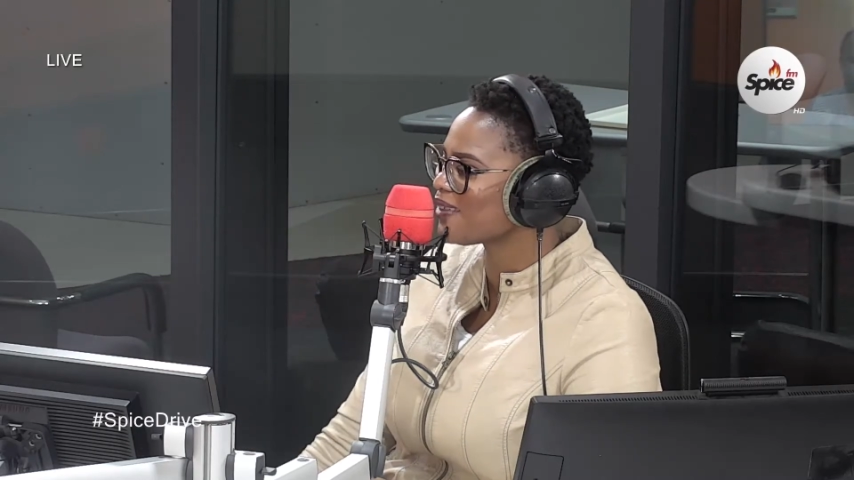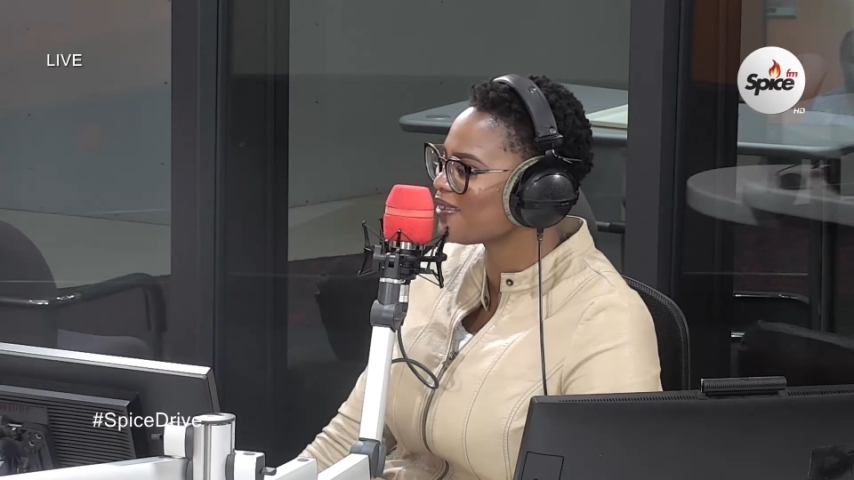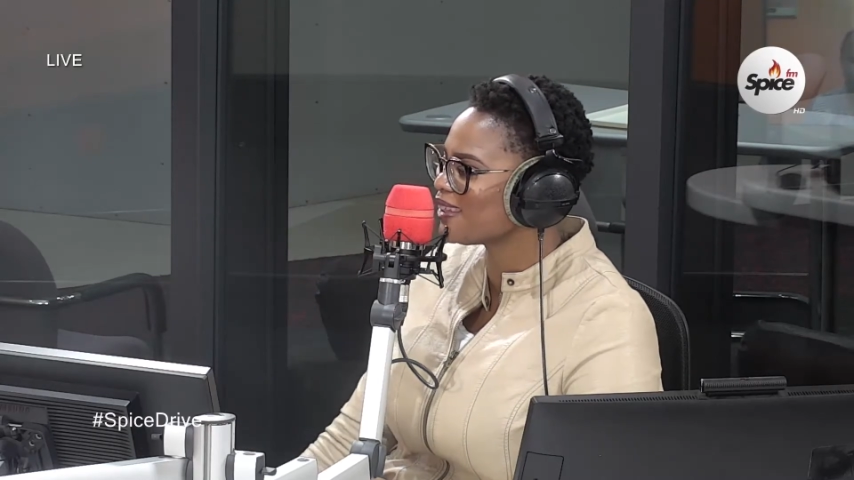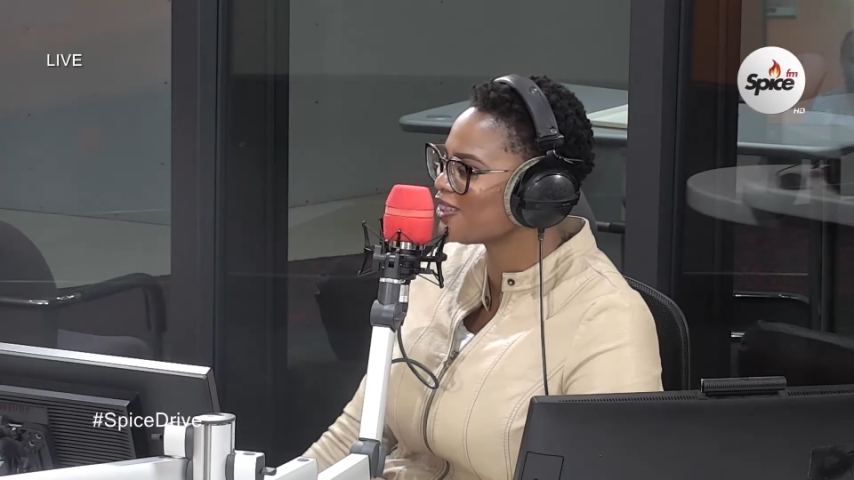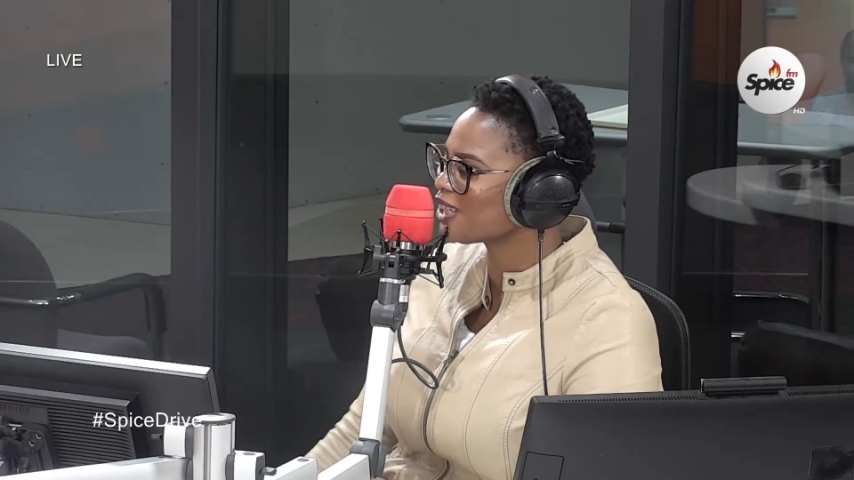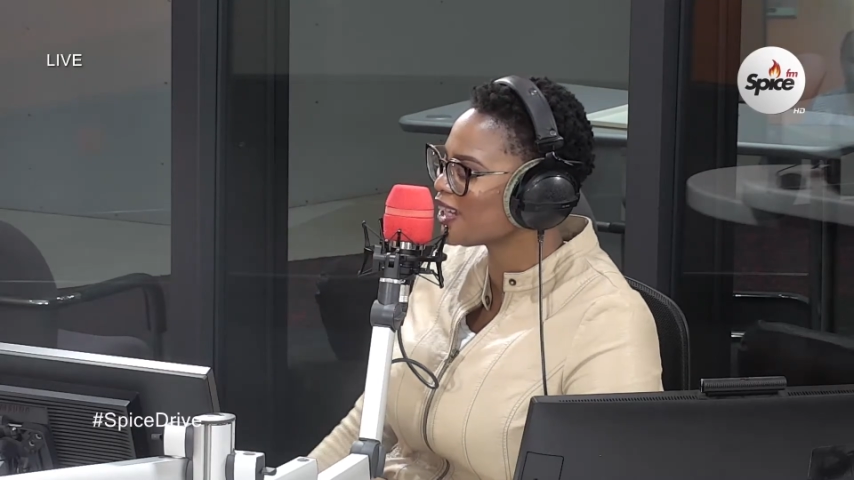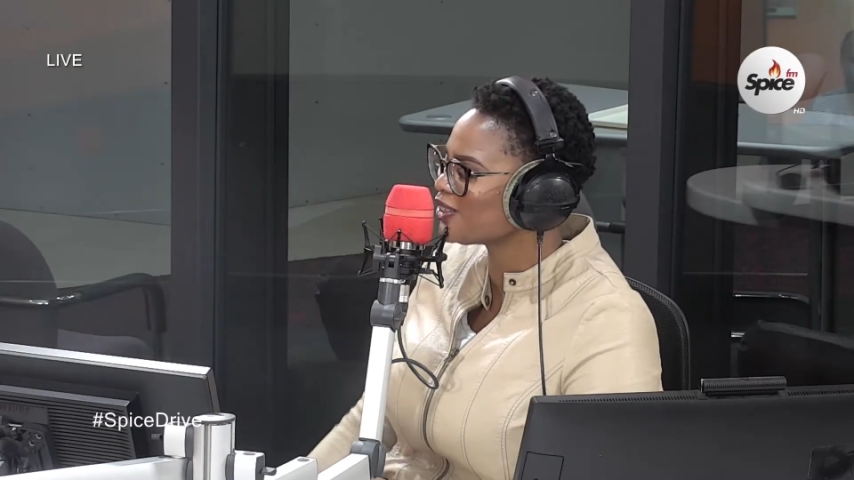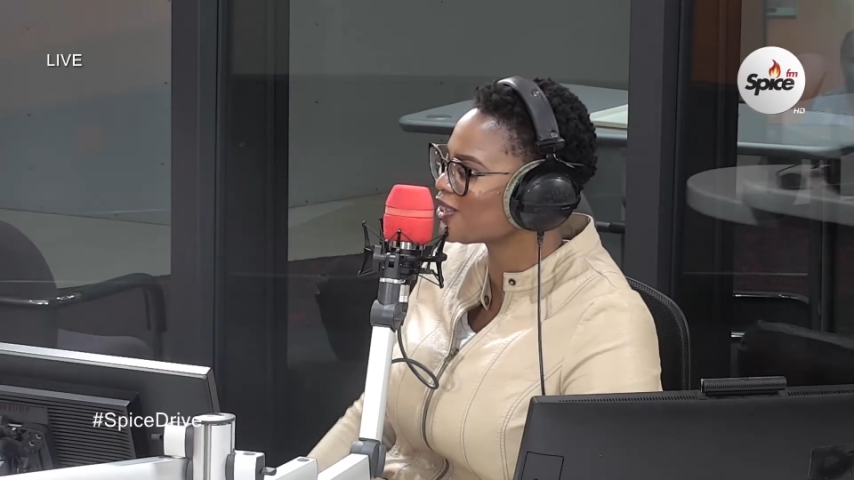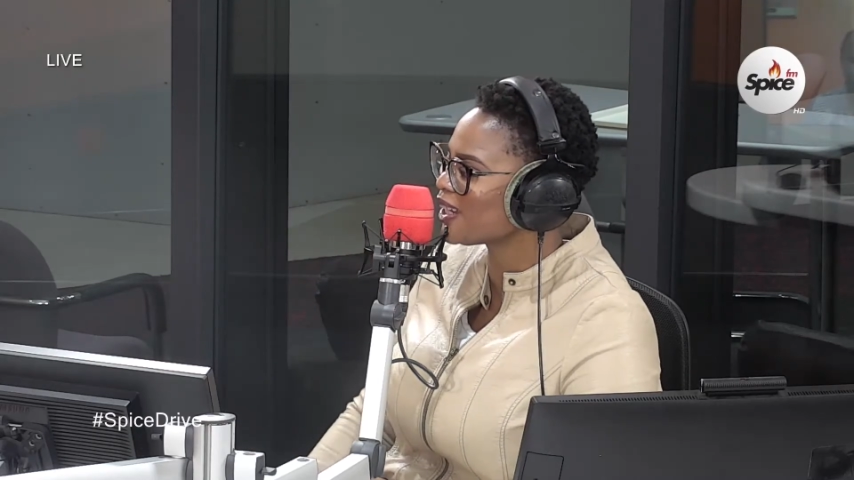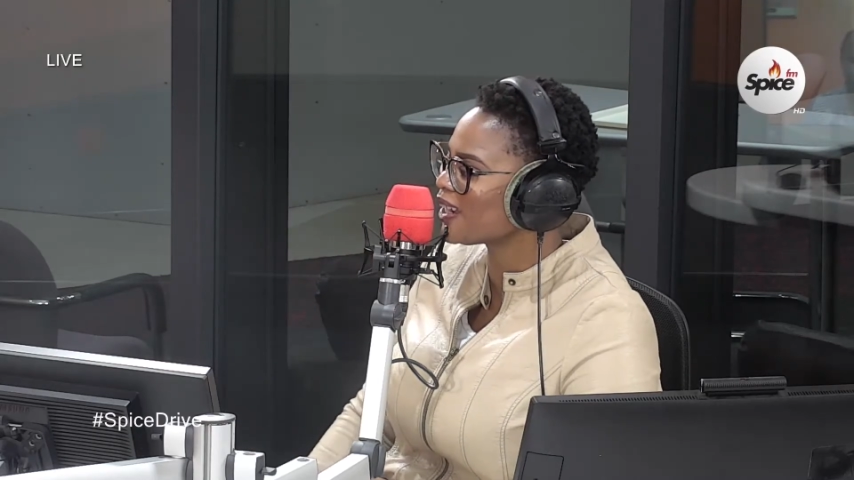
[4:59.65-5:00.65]
the
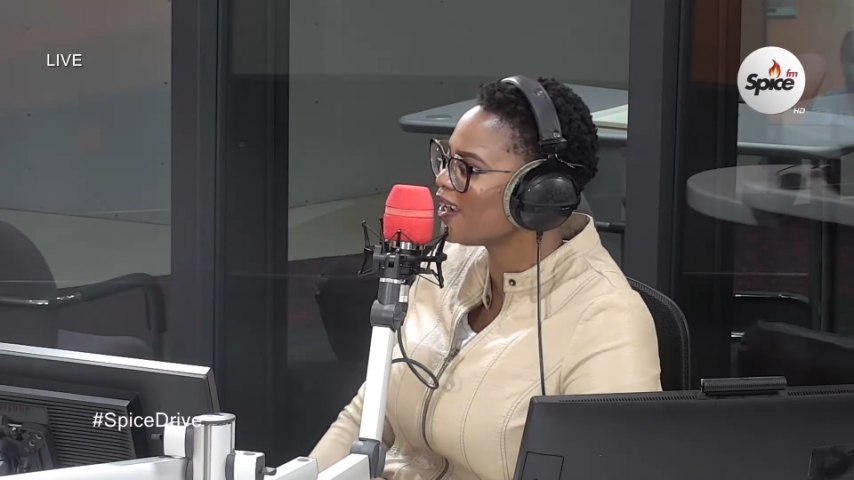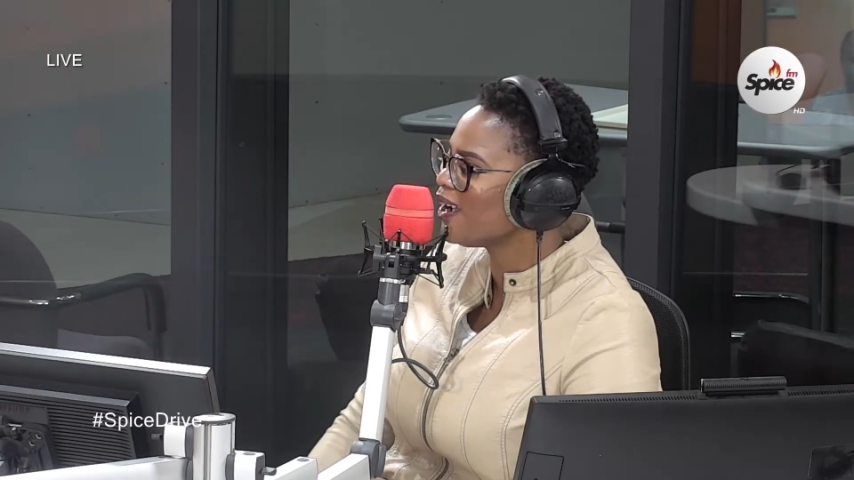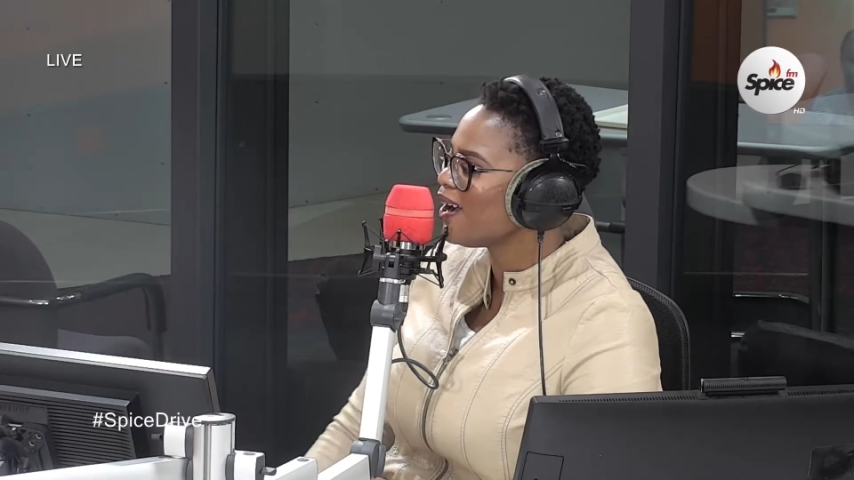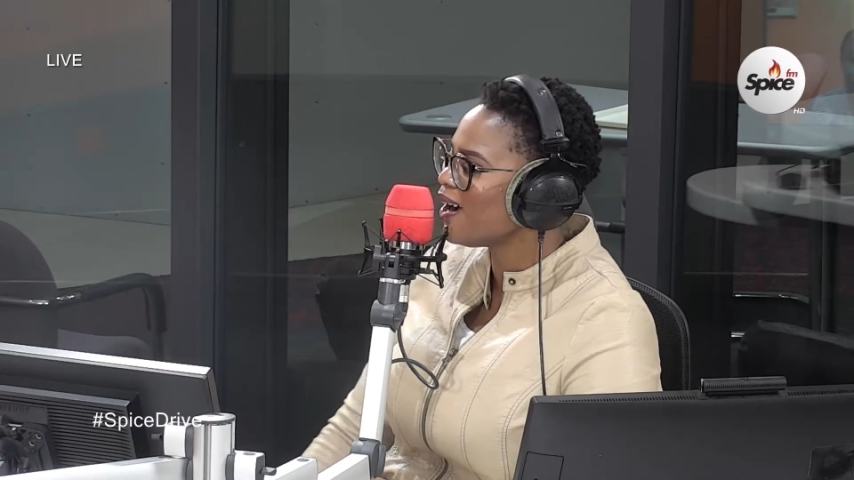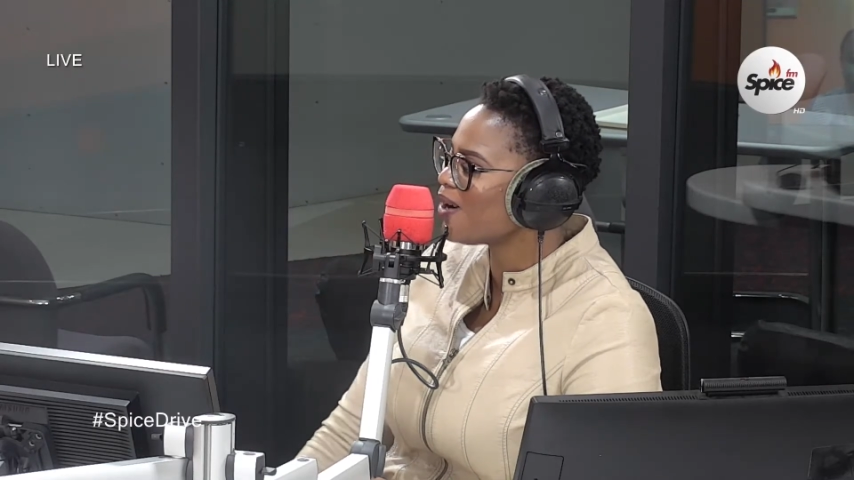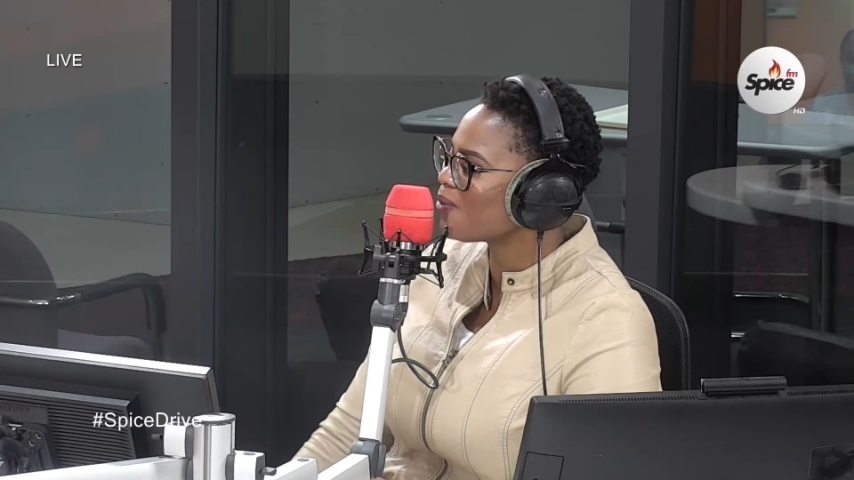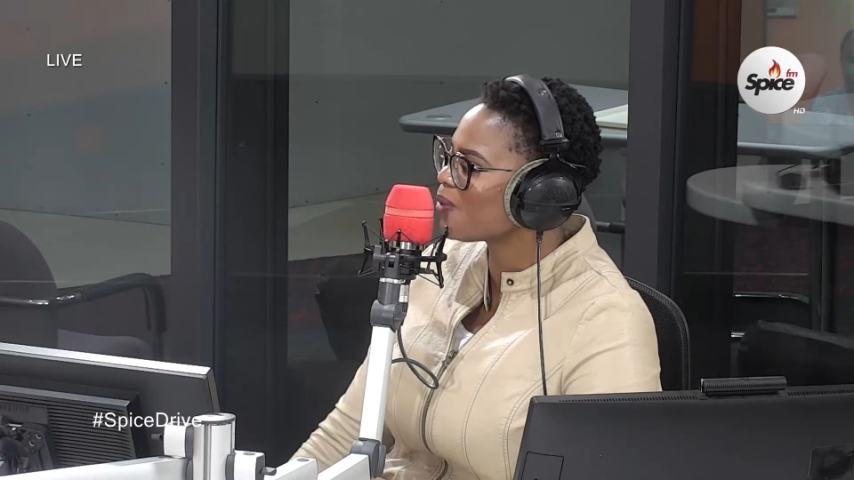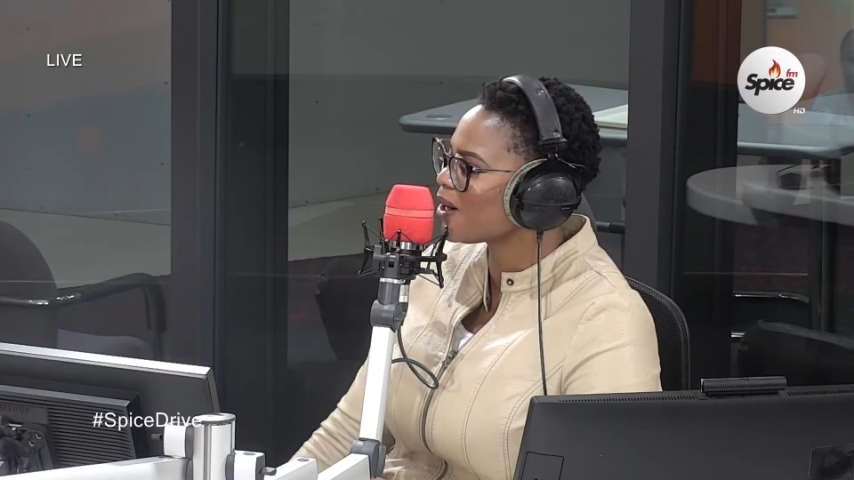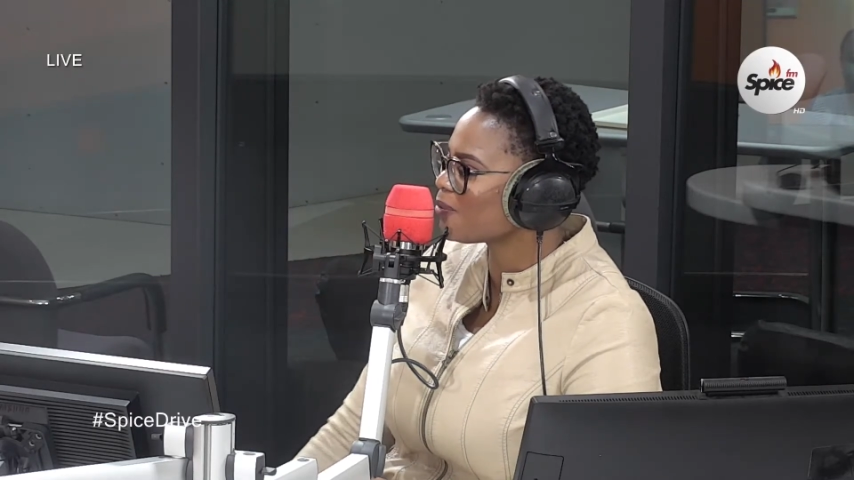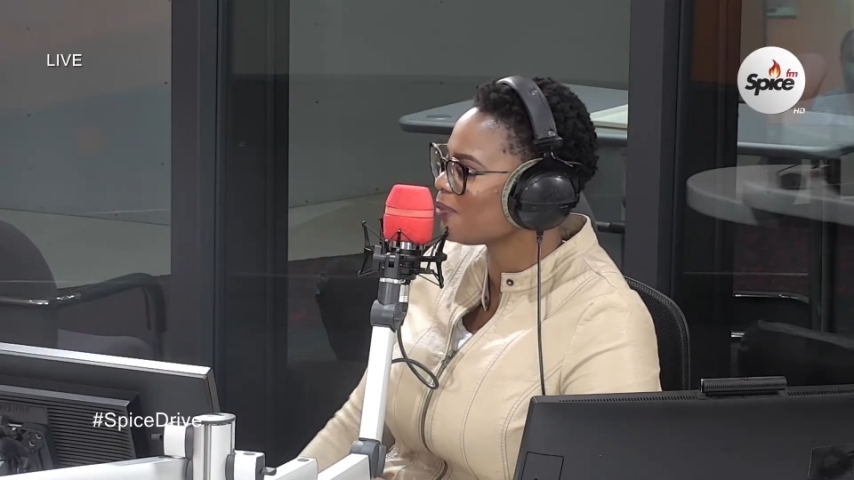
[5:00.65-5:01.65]
changing
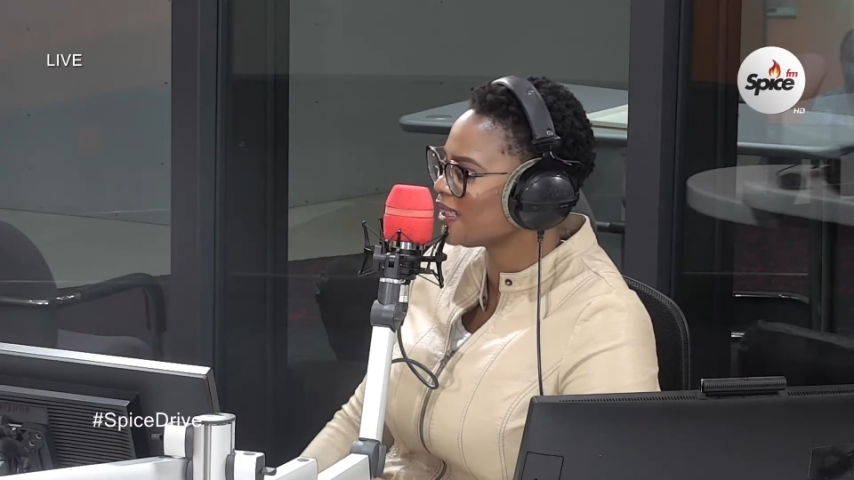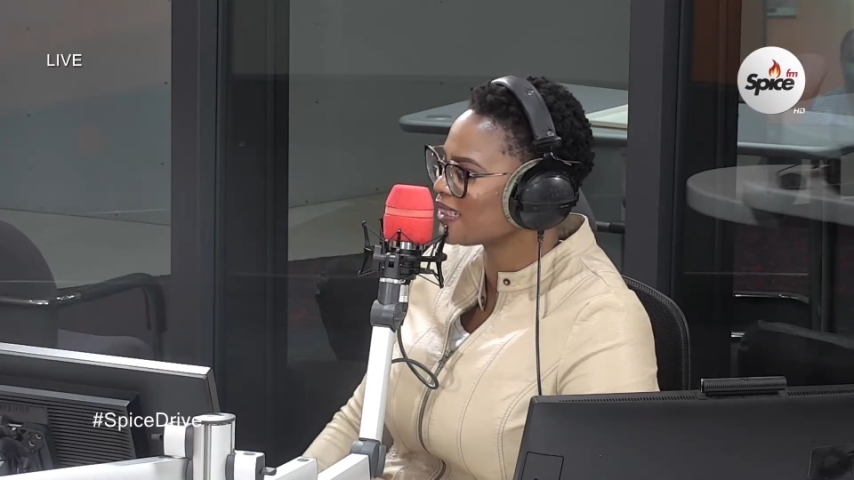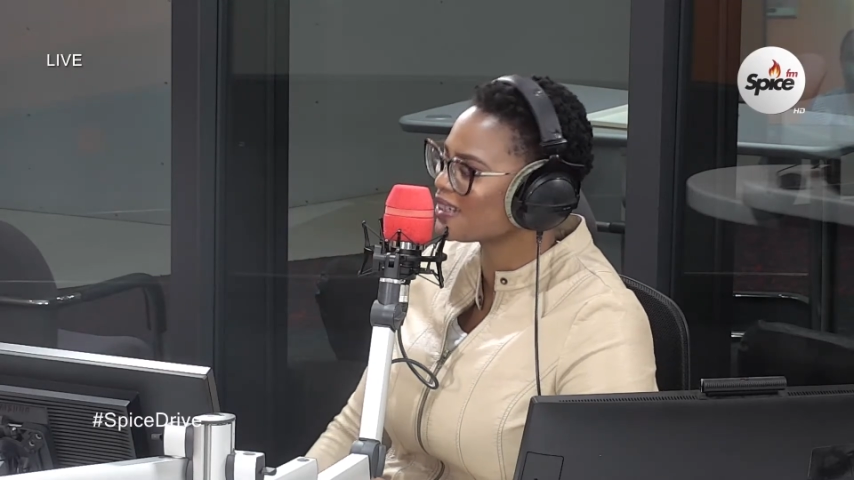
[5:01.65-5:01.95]
workplace